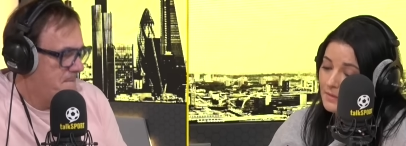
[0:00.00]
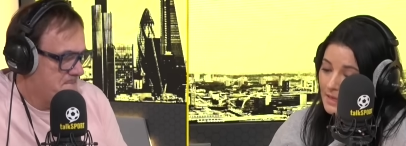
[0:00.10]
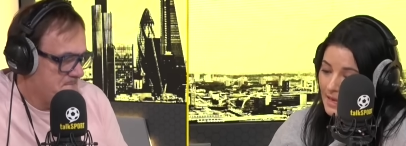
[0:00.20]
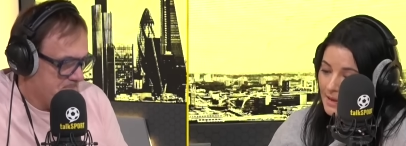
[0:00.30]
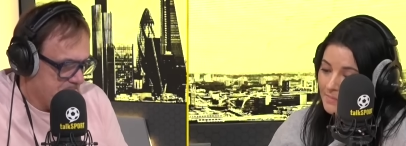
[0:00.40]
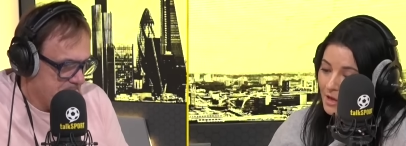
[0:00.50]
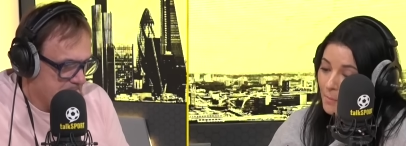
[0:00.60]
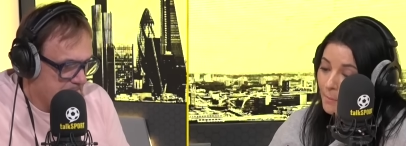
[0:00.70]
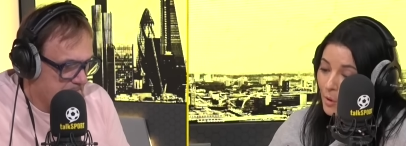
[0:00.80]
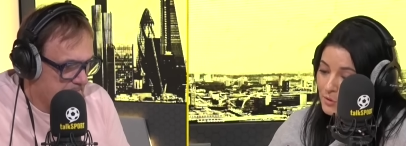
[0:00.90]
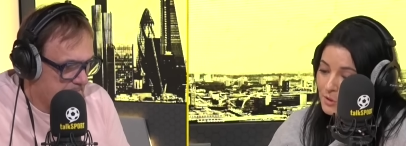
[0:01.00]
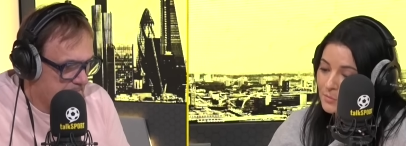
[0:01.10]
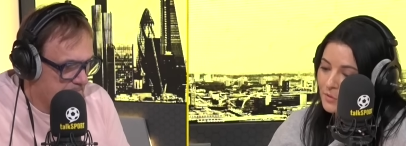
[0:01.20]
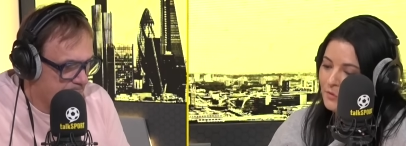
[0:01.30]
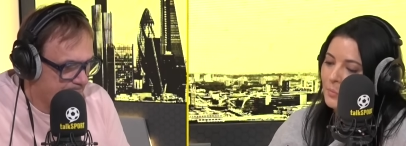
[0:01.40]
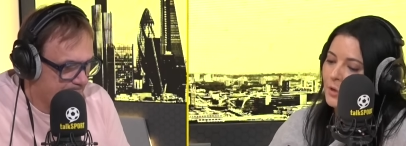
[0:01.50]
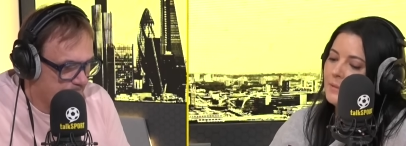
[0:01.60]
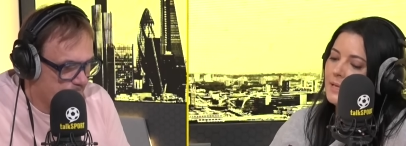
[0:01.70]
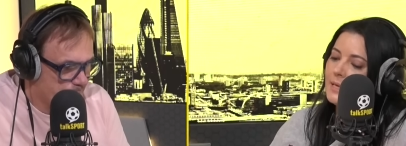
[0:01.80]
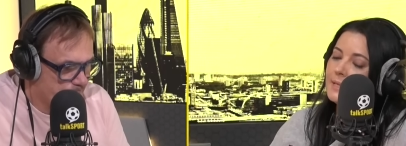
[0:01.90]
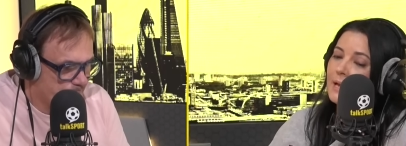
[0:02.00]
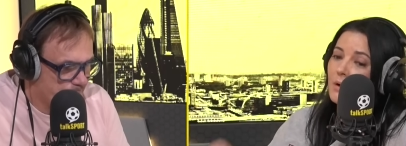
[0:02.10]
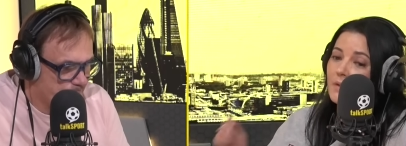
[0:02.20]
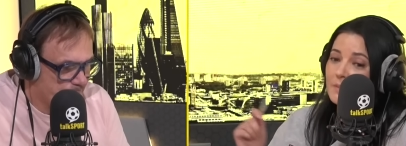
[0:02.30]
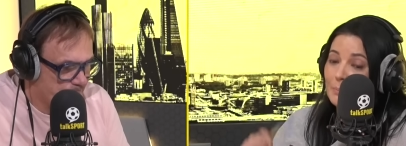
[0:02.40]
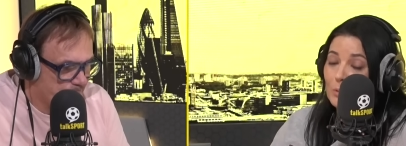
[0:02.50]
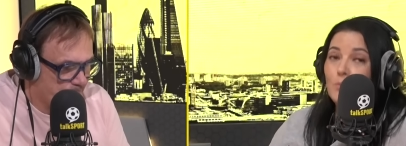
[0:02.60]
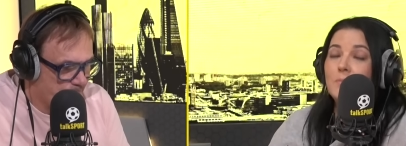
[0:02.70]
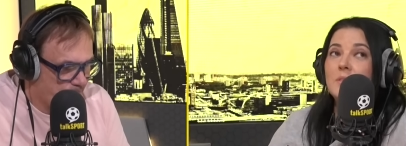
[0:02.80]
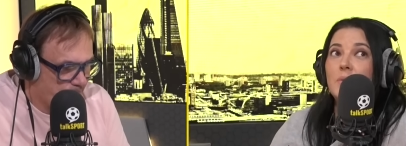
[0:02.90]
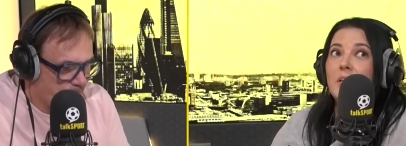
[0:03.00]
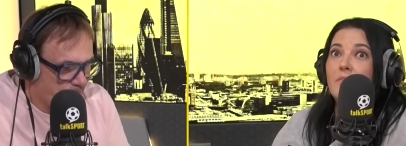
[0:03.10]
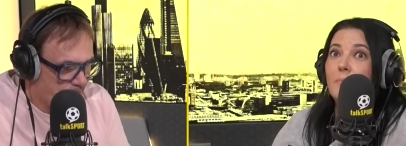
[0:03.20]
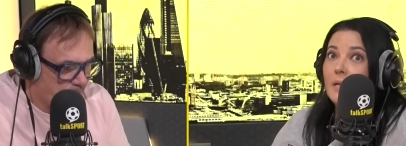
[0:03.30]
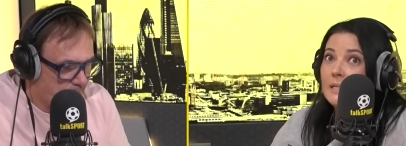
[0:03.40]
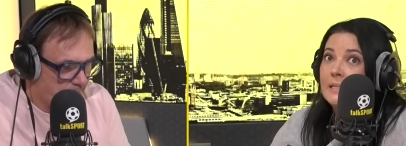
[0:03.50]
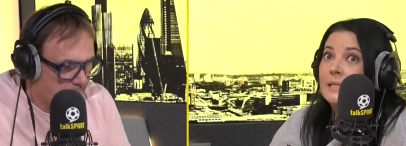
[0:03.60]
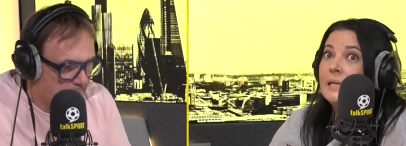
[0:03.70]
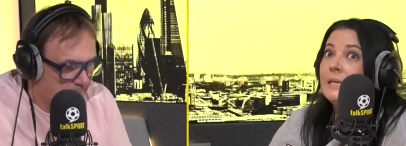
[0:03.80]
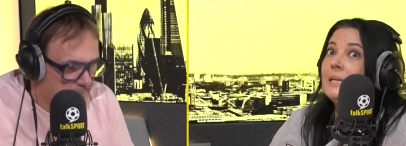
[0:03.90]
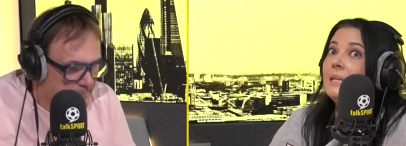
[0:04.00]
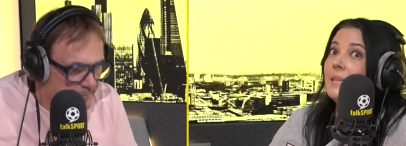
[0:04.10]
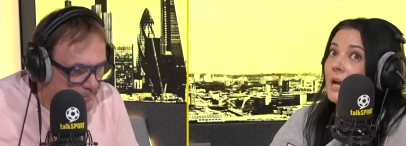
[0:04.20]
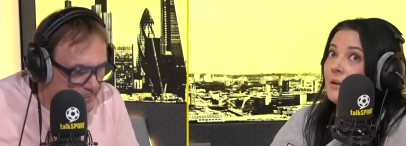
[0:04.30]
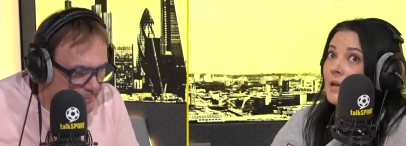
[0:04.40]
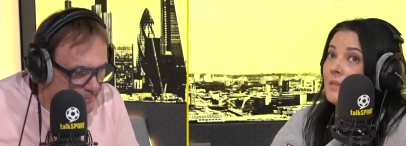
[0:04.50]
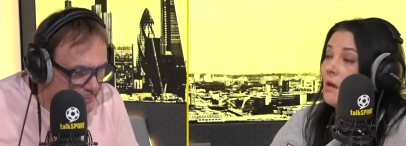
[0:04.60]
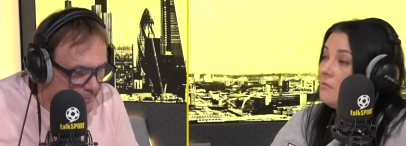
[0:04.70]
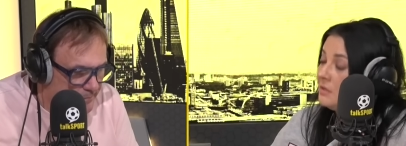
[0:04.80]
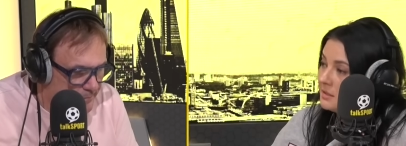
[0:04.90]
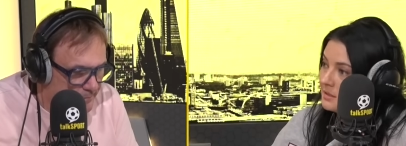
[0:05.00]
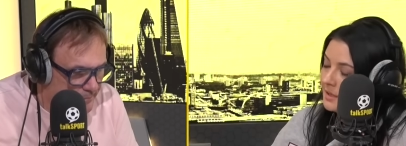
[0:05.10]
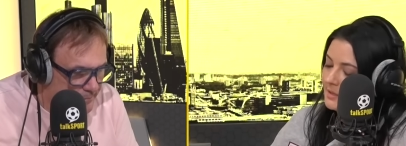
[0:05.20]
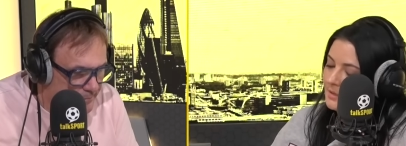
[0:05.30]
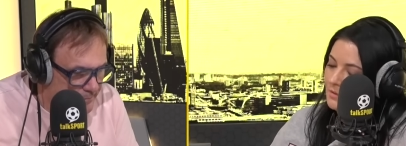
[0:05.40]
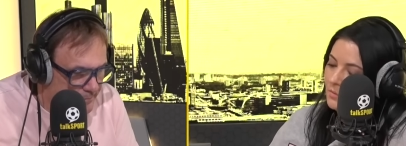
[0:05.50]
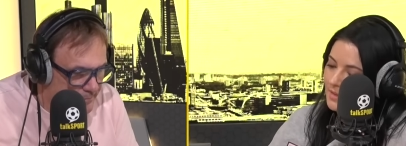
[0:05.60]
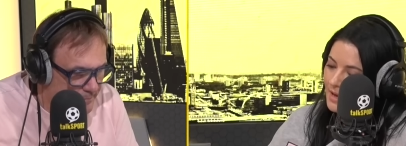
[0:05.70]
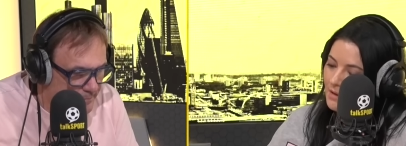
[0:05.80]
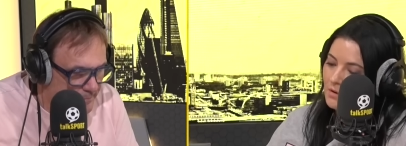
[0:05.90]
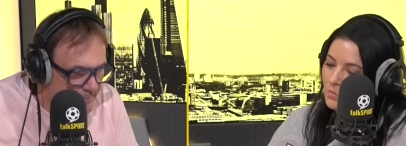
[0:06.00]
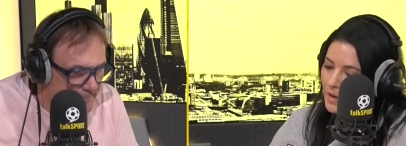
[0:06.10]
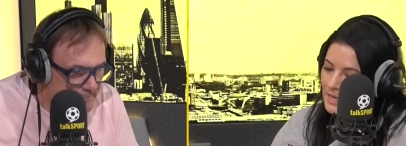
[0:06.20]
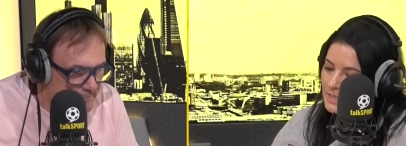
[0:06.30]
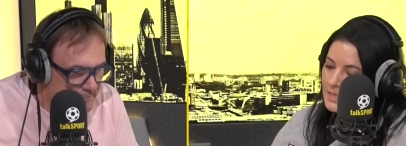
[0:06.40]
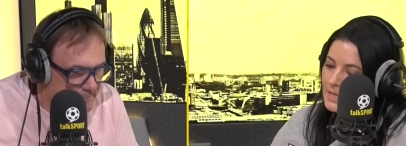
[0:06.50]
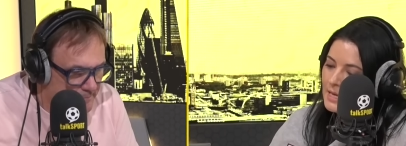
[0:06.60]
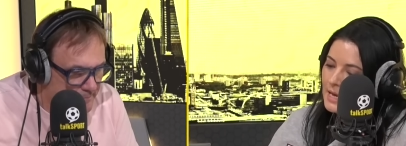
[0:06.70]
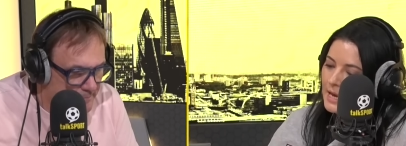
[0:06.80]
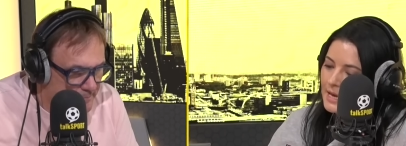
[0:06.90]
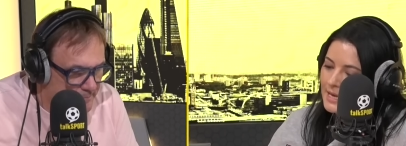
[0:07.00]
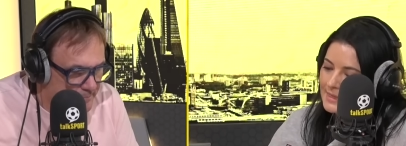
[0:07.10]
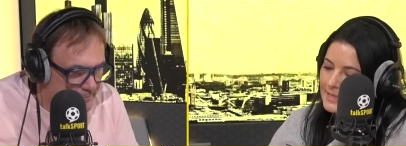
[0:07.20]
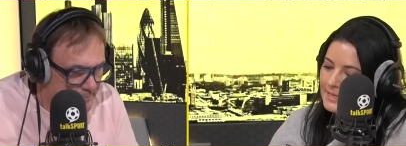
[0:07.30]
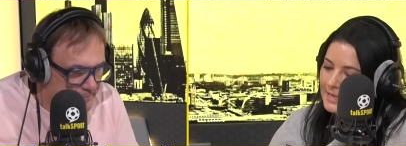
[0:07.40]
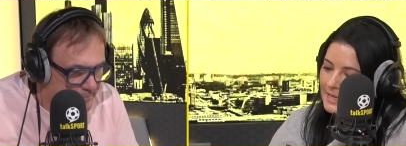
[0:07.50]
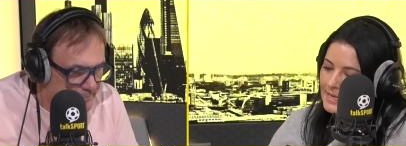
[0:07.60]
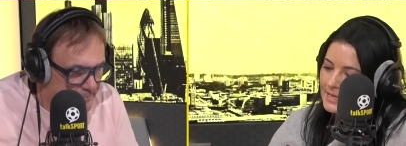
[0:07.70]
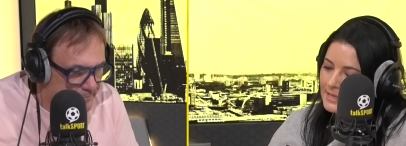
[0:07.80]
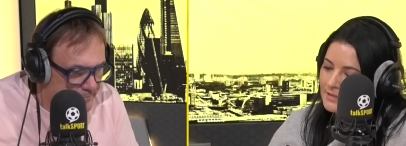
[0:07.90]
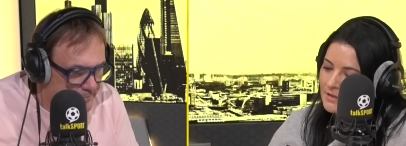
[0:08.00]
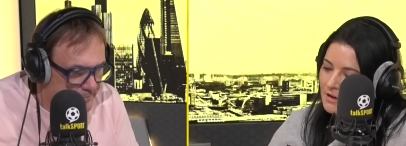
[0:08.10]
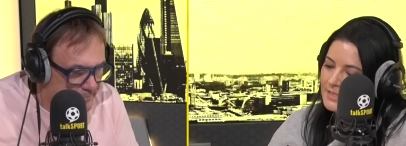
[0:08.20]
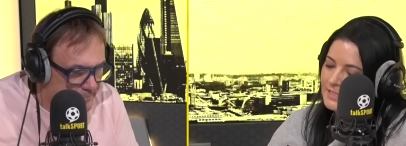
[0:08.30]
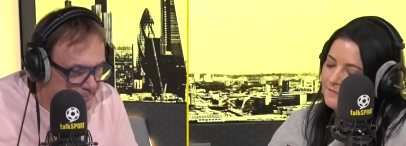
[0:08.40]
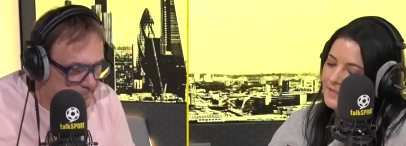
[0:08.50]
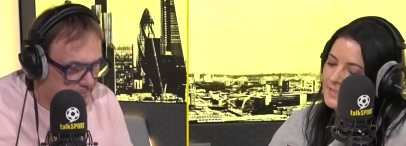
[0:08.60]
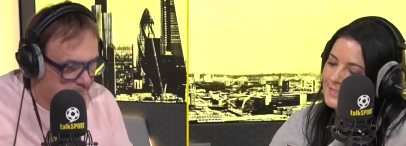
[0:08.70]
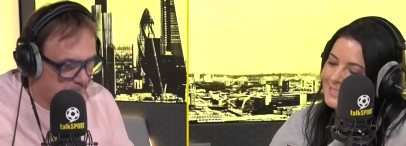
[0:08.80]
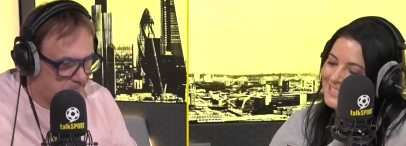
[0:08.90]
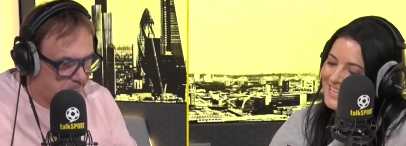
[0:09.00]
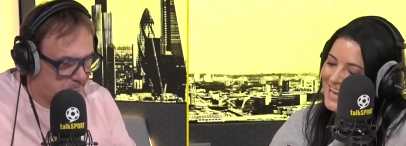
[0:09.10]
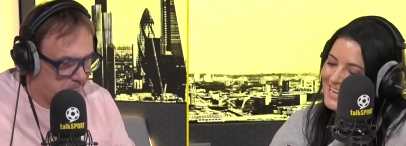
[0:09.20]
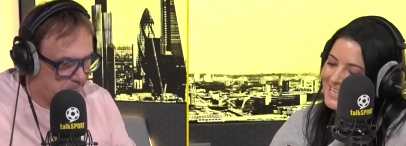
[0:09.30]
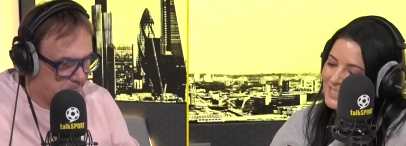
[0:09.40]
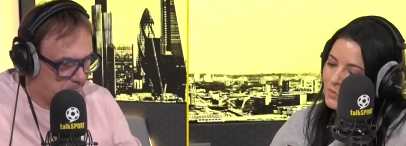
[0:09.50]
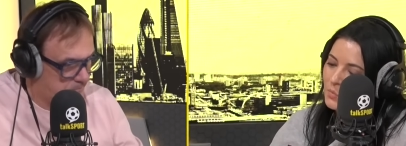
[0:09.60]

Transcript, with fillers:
Speaker 1: the game. They are bottom of the Premier League now. After Bournemouth's win over Burnley, they are now the only side without a win uh, in the league. Nine defeats in ten. It's the